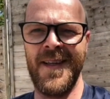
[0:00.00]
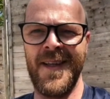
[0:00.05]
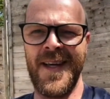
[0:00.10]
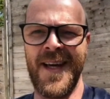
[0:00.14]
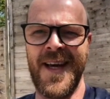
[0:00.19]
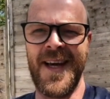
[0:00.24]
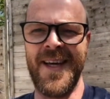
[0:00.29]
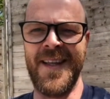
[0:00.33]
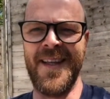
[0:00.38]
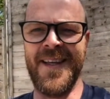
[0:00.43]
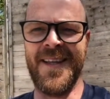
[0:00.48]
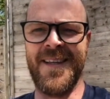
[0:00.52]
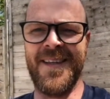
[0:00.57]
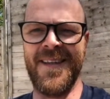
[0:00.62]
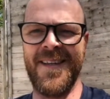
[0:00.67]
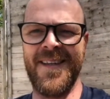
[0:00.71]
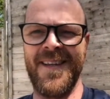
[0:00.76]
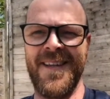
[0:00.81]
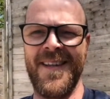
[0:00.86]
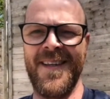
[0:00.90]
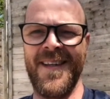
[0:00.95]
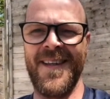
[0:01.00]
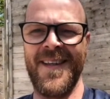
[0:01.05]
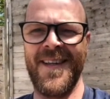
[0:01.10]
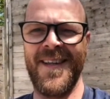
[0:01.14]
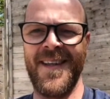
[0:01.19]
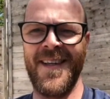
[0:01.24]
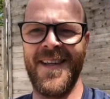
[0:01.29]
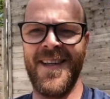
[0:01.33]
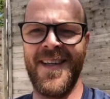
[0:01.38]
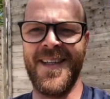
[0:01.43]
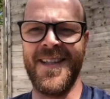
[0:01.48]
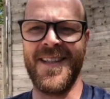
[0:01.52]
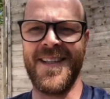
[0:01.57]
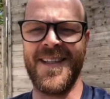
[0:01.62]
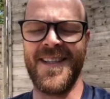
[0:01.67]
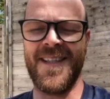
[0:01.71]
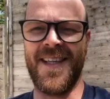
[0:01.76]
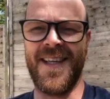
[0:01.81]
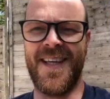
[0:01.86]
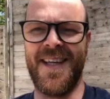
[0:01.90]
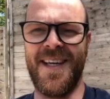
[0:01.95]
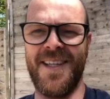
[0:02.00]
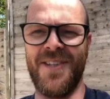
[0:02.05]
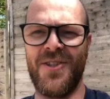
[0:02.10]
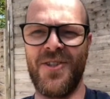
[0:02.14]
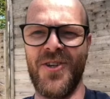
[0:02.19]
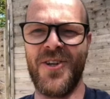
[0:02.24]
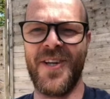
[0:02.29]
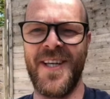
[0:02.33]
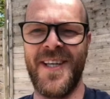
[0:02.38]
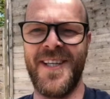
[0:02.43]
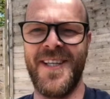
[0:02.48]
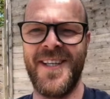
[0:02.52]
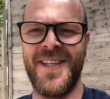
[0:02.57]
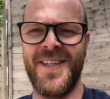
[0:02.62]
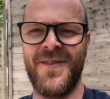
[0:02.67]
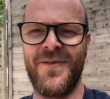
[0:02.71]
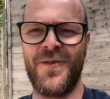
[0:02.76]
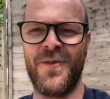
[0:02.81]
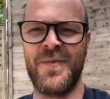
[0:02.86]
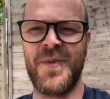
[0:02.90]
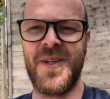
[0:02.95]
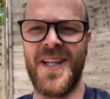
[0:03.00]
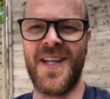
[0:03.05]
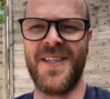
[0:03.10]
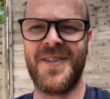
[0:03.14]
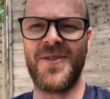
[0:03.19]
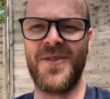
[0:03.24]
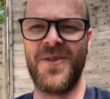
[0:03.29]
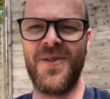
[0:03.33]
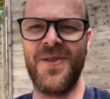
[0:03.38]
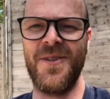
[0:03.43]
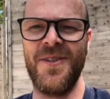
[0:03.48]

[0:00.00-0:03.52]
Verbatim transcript: Hi there, it's uh, Johnny here from Glasgow.